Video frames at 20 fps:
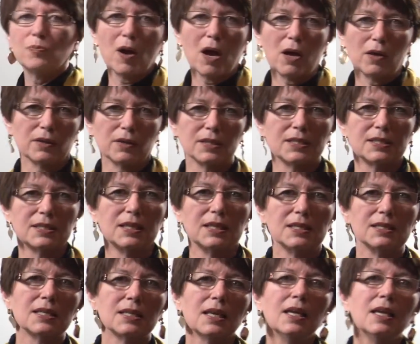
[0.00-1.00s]

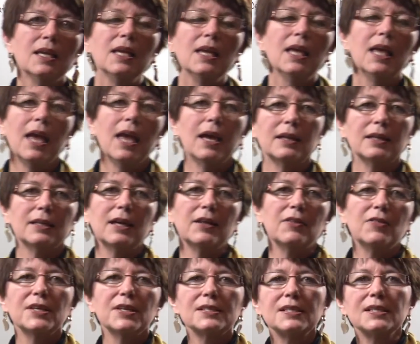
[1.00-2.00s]
policies. And
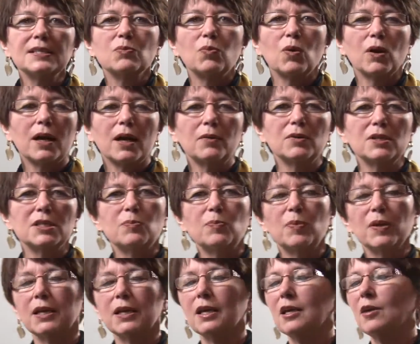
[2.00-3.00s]
this is what I was
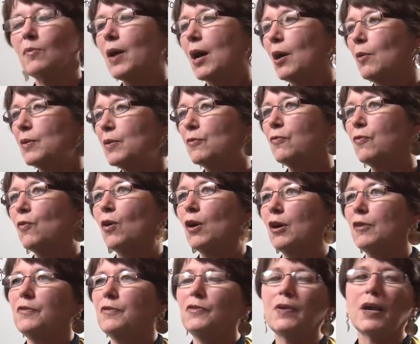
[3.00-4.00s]
speaking about before.
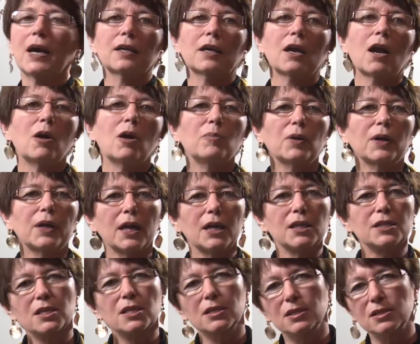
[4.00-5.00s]
If you've had a
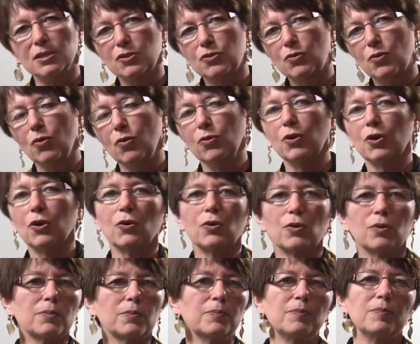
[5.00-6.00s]
complication, a stroke
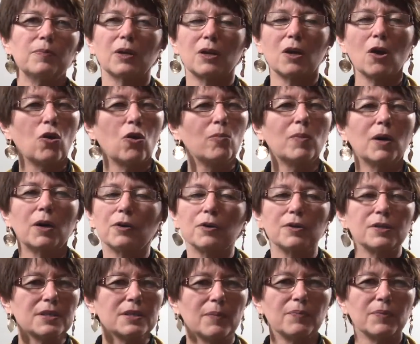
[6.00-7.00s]
or coma or
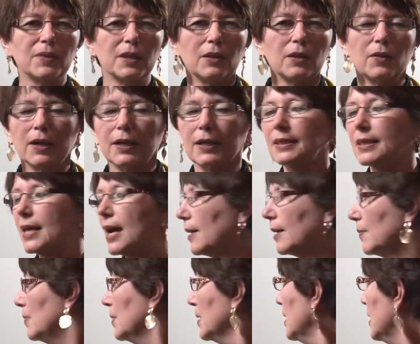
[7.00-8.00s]
something like
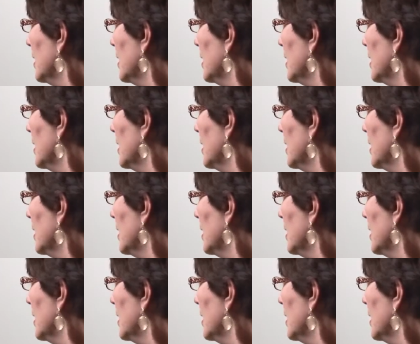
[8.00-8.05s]
that,